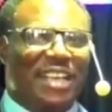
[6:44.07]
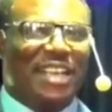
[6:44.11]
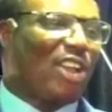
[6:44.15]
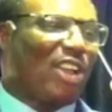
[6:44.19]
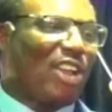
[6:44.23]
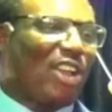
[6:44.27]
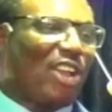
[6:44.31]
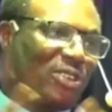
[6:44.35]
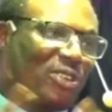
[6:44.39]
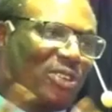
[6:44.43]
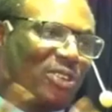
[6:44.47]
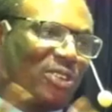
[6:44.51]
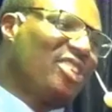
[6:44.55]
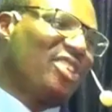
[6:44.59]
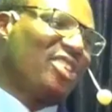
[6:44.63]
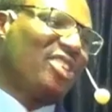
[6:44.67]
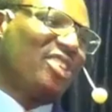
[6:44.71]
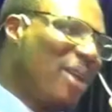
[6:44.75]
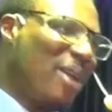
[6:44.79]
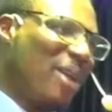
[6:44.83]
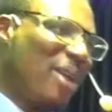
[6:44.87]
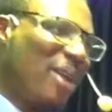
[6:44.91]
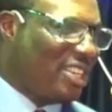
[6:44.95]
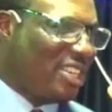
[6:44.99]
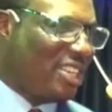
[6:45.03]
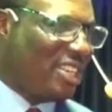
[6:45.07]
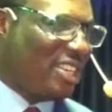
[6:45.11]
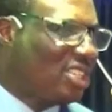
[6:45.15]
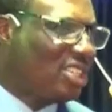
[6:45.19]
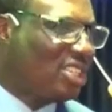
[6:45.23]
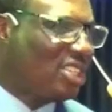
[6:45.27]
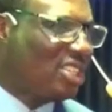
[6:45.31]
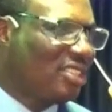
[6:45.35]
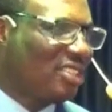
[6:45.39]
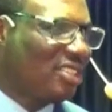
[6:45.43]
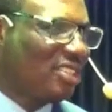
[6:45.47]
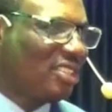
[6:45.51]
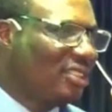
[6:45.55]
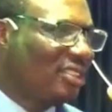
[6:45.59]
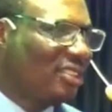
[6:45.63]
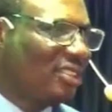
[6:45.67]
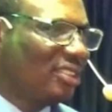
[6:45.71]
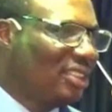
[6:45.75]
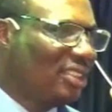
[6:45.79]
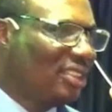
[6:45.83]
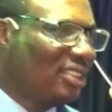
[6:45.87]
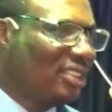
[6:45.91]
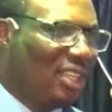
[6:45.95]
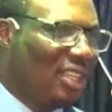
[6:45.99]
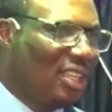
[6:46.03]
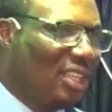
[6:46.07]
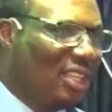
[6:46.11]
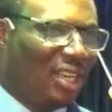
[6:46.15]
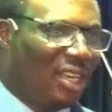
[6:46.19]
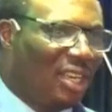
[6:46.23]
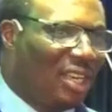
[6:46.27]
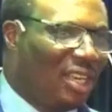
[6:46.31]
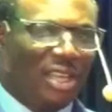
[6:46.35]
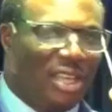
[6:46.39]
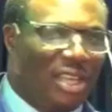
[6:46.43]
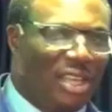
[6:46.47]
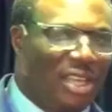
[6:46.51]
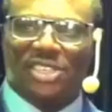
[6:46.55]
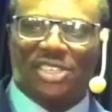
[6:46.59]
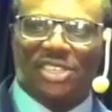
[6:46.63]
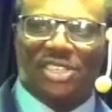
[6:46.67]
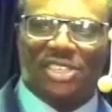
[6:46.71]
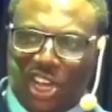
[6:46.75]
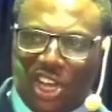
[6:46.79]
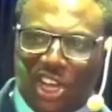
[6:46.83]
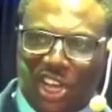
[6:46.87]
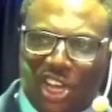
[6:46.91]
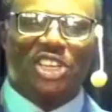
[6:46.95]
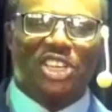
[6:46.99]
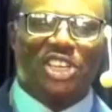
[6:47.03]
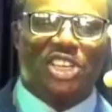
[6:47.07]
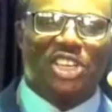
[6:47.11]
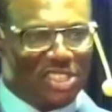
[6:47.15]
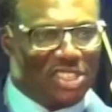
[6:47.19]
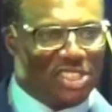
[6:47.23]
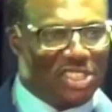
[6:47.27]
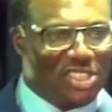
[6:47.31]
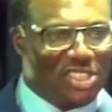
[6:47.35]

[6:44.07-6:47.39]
this message, is a continuous message.